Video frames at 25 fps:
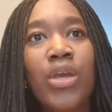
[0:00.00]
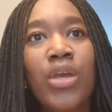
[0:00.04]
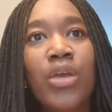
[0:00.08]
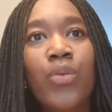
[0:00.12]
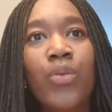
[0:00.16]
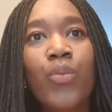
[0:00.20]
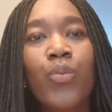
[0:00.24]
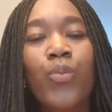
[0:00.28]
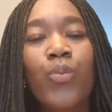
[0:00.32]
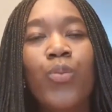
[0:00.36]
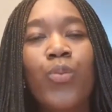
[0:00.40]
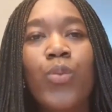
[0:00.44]

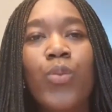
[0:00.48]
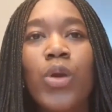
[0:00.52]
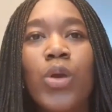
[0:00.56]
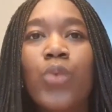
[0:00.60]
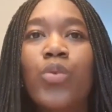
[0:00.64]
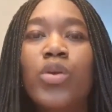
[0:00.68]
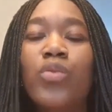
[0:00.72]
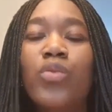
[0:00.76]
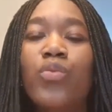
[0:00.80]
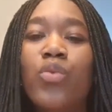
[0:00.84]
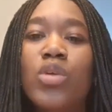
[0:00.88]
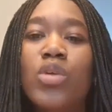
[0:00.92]
we would
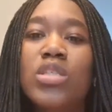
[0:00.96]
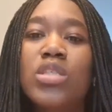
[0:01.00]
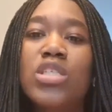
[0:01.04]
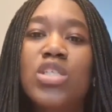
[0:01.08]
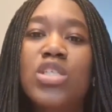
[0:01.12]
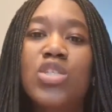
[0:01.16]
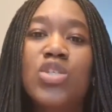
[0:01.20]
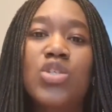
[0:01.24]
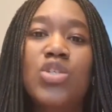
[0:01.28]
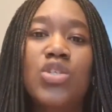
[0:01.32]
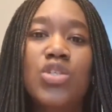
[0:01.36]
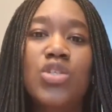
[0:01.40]
have wanted
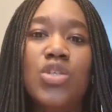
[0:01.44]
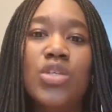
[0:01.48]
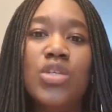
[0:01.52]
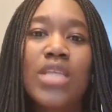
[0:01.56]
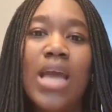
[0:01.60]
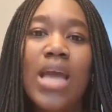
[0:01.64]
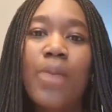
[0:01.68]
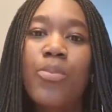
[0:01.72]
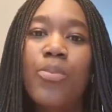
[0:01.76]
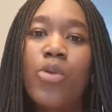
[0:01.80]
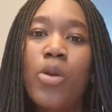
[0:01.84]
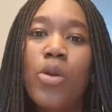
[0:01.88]
to do,
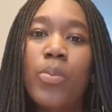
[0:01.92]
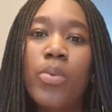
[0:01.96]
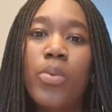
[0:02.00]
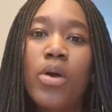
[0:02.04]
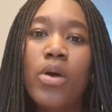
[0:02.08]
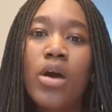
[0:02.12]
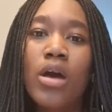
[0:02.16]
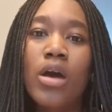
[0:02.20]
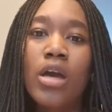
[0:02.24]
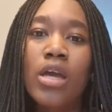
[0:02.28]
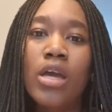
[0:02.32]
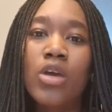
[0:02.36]
that
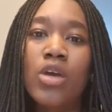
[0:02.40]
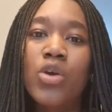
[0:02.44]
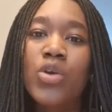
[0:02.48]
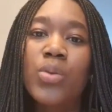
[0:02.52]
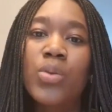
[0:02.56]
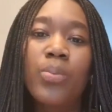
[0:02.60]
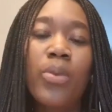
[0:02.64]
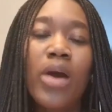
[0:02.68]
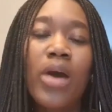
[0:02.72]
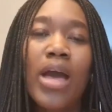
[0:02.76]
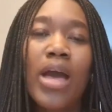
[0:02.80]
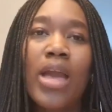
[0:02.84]
proper
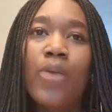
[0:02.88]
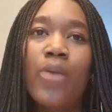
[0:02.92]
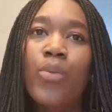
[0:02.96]
goodbye,